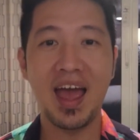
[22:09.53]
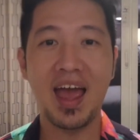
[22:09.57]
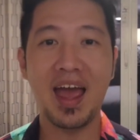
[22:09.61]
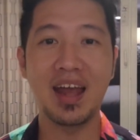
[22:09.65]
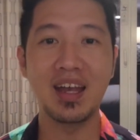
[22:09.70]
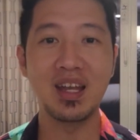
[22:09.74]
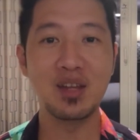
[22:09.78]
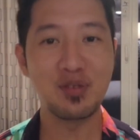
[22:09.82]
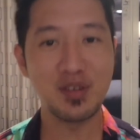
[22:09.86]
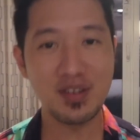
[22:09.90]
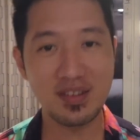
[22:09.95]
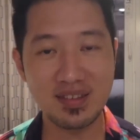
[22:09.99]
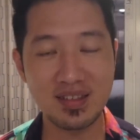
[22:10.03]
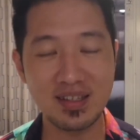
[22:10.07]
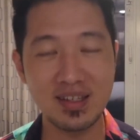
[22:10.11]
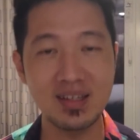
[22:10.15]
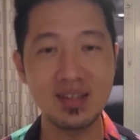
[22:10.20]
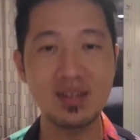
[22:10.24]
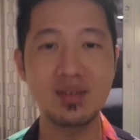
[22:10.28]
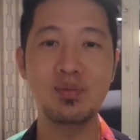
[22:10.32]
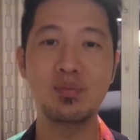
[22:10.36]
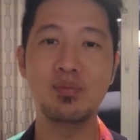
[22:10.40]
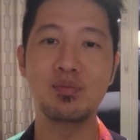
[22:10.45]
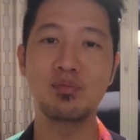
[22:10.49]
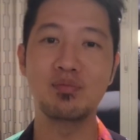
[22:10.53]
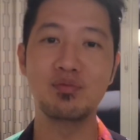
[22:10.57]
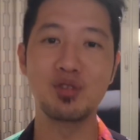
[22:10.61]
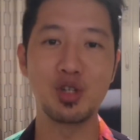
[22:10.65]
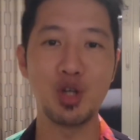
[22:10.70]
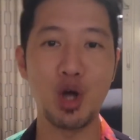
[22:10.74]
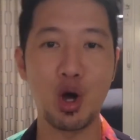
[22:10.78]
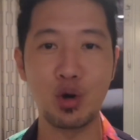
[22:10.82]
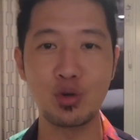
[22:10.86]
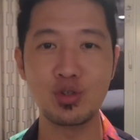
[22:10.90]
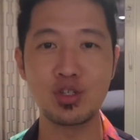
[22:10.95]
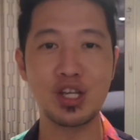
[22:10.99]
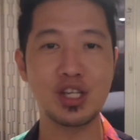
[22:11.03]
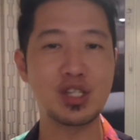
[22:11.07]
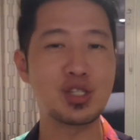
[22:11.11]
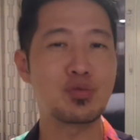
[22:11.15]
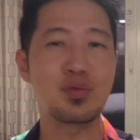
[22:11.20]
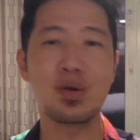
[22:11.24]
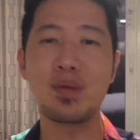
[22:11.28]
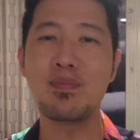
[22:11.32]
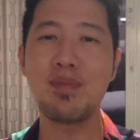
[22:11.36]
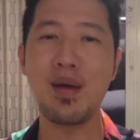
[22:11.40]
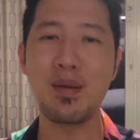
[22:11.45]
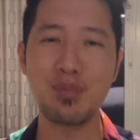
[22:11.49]
And if it did,
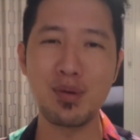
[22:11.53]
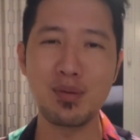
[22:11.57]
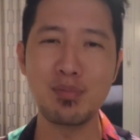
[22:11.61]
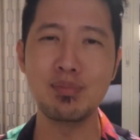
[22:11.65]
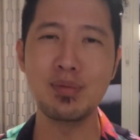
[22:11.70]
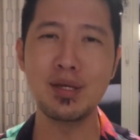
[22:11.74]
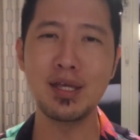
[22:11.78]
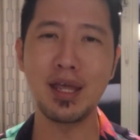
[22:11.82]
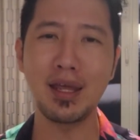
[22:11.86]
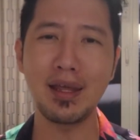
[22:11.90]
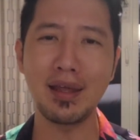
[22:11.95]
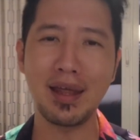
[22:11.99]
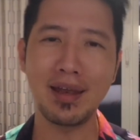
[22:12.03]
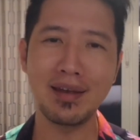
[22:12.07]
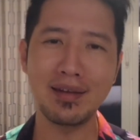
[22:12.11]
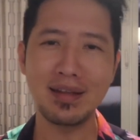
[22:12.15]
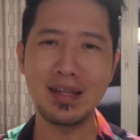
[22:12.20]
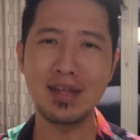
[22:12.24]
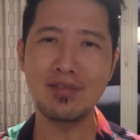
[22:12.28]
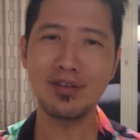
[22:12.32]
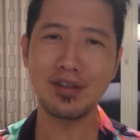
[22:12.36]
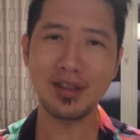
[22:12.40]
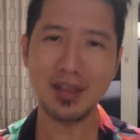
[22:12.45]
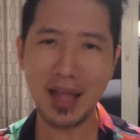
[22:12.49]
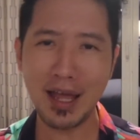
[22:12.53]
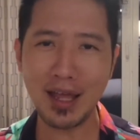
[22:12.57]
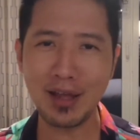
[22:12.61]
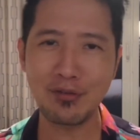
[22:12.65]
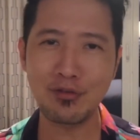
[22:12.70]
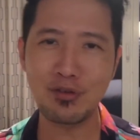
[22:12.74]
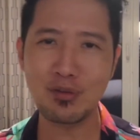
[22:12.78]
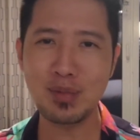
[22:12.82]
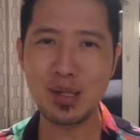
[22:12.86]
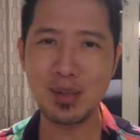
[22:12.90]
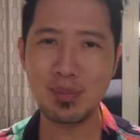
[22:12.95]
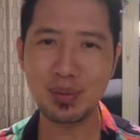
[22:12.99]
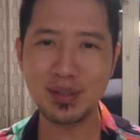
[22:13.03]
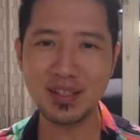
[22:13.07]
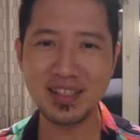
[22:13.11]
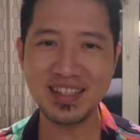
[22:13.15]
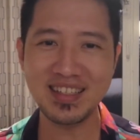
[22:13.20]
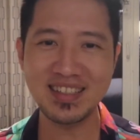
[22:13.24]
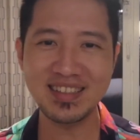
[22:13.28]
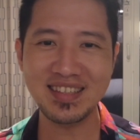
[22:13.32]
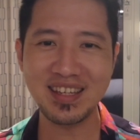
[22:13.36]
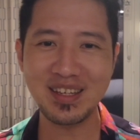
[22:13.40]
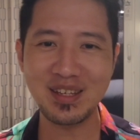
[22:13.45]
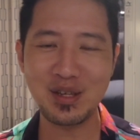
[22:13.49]
just remember me and leave a like for me,
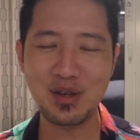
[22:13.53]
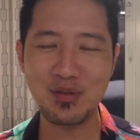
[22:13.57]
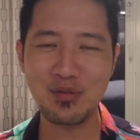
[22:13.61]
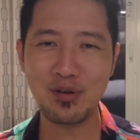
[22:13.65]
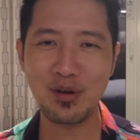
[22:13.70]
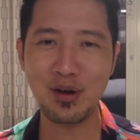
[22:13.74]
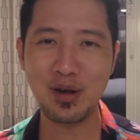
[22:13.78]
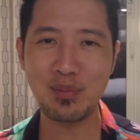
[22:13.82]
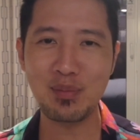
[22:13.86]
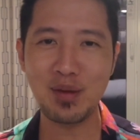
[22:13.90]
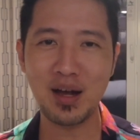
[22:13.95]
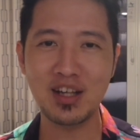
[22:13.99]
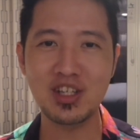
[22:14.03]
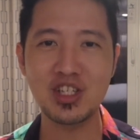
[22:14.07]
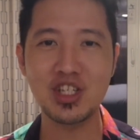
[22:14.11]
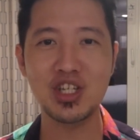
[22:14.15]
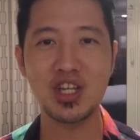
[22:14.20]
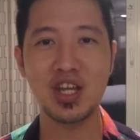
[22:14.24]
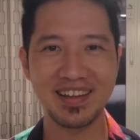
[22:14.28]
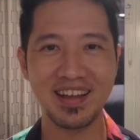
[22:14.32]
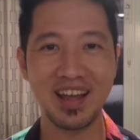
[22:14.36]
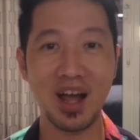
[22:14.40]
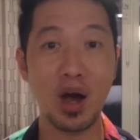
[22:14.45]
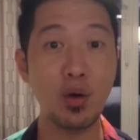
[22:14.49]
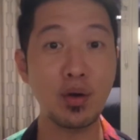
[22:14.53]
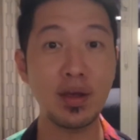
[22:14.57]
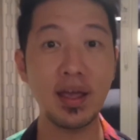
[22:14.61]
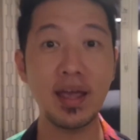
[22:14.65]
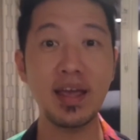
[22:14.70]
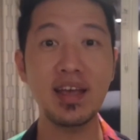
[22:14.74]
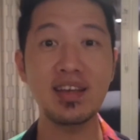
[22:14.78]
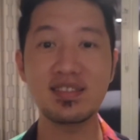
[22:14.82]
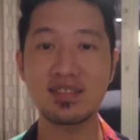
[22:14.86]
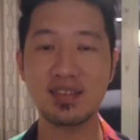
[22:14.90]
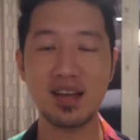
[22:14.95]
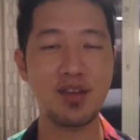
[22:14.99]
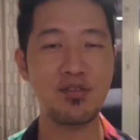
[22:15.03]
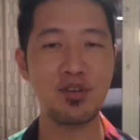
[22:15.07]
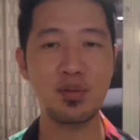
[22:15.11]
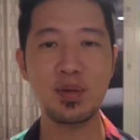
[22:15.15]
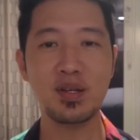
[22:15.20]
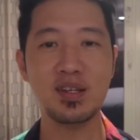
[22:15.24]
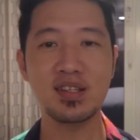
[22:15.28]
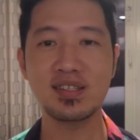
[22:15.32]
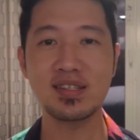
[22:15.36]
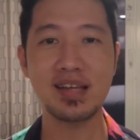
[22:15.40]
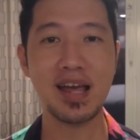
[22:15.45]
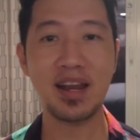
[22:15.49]
please. Thank you very much. Okay, it's time for
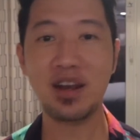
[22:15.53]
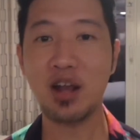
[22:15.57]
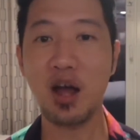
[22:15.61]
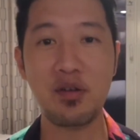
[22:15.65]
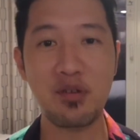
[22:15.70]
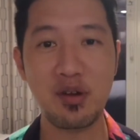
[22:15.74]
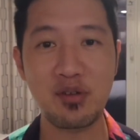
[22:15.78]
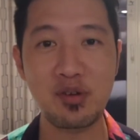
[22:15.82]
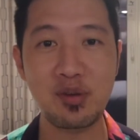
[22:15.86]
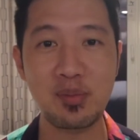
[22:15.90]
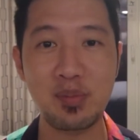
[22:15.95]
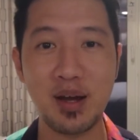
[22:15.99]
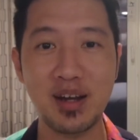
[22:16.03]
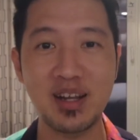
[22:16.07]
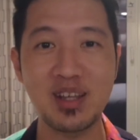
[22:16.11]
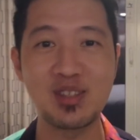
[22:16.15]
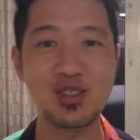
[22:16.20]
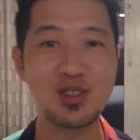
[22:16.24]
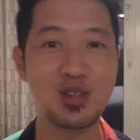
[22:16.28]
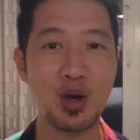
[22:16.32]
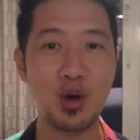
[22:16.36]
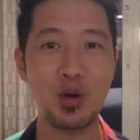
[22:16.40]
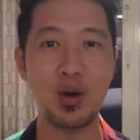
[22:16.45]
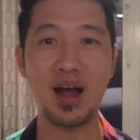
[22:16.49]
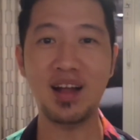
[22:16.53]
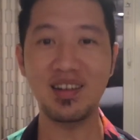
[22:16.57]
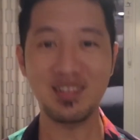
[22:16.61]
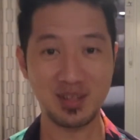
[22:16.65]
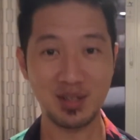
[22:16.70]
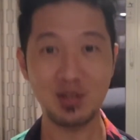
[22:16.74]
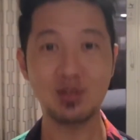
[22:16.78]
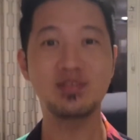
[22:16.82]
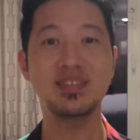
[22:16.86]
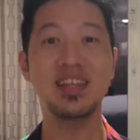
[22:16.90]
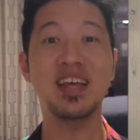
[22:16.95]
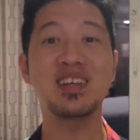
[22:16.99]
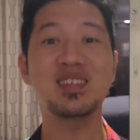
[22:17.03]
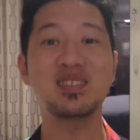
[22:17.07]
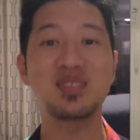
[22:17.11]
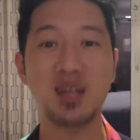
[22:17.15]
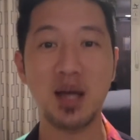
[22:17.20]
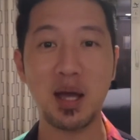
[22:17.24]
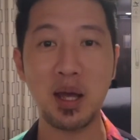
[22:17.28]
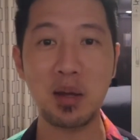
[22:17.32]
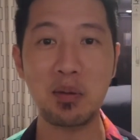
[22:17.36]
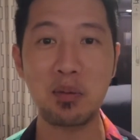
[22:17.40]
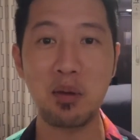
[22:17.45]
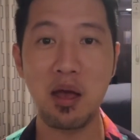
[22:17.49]
me to sign off, everybody. So until next
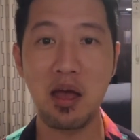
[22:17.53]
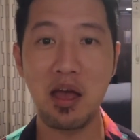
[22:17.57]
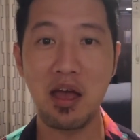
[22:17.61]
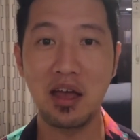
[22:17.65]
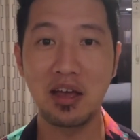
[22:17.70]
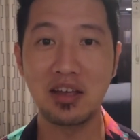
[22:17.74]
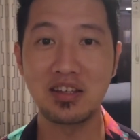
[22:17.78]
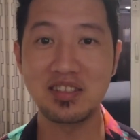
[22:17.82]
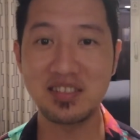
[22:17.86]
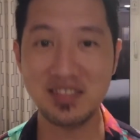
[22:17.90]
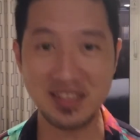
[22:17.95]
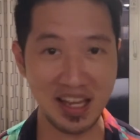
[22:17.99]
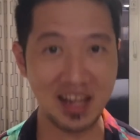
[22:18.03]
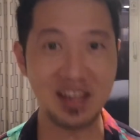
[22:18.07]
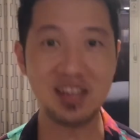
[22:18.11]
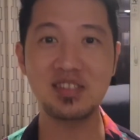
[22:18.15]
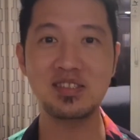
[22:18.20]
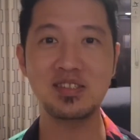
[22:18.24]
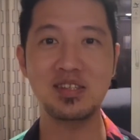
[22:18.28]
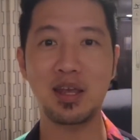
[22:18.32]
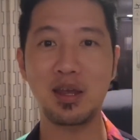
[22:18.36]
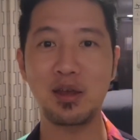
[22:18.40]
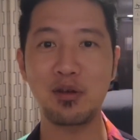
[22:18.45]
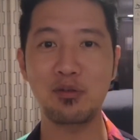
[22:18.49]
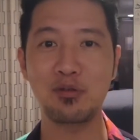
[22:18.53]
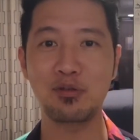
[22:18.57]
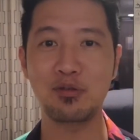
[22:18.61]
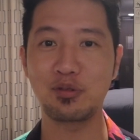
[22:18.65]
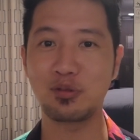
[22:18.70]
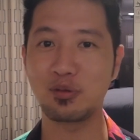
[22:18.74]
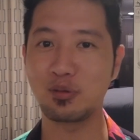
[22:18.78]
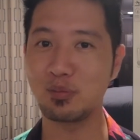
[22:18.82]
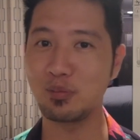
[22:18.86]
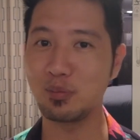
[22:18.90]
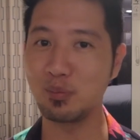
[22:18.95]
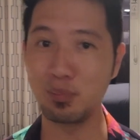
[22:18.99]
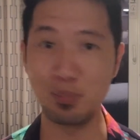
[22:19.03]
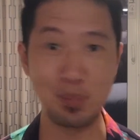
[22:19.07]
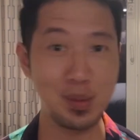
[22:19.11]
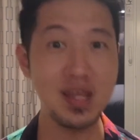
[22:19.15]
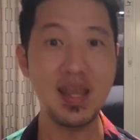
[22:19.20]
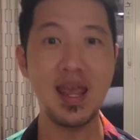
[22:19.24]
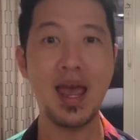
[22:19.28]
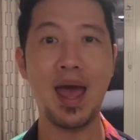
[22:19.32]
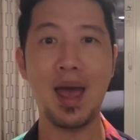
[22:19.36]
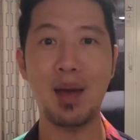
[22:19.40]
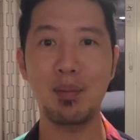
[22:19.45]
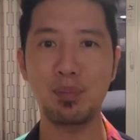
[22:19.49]
time, stay safe,
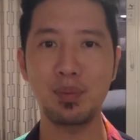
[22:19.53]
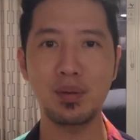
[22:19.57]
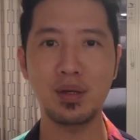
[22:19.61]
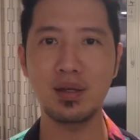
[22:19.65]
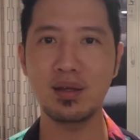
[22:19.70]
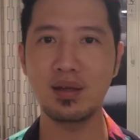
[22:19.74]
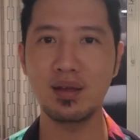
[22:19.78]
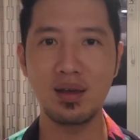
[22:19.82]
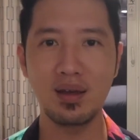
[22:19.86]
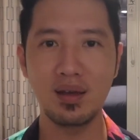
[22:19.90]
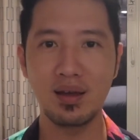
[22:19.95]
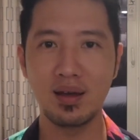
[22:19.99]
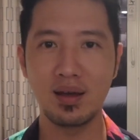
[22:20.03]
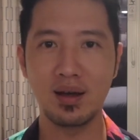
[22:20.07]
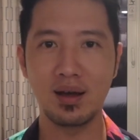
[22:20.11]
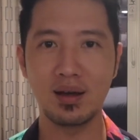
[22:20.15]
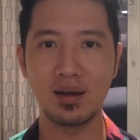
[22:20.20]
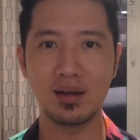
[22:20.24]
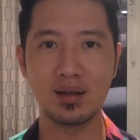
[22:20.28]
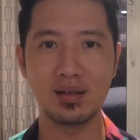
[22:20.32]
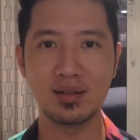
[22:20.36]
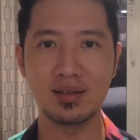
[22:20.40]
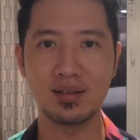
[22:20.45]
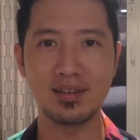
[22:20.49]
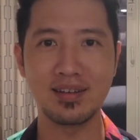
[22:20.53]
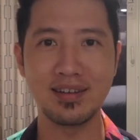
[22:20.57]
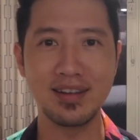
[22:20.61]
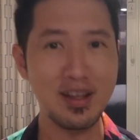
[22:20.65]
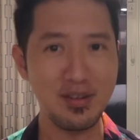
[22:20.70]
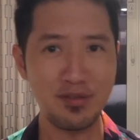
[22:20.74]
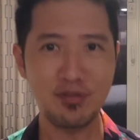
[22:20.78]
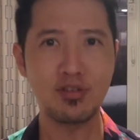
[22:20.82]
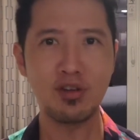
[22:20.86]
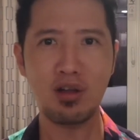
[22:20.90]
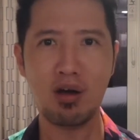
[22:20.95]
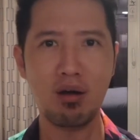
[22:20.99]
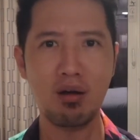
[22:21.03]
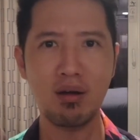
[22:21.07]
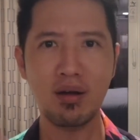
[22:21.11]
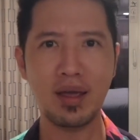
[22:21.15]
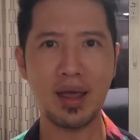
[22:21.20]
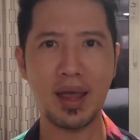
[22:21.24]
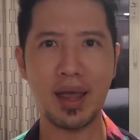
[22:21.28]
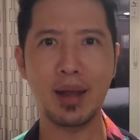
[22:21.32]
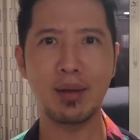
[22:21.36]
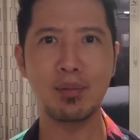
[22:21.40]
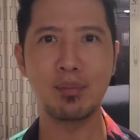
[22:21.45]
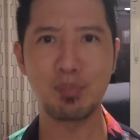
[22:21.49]
be happy, live long
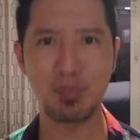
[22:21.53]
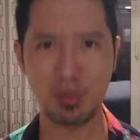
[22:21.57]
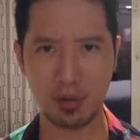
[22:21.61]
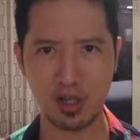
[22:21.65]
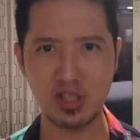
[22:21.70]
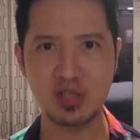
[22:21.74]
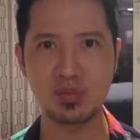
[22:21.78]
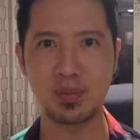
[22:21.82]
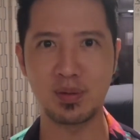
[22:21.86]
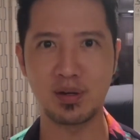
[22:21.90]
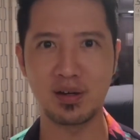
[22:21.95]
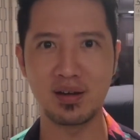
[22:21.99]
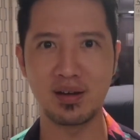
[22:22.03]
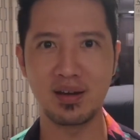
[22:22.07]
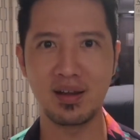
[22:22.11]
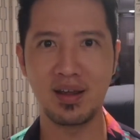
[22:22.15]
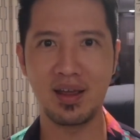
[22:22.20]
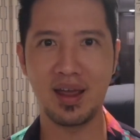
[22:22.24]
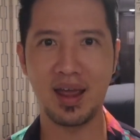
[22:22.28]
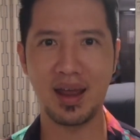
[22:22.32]
and prosper.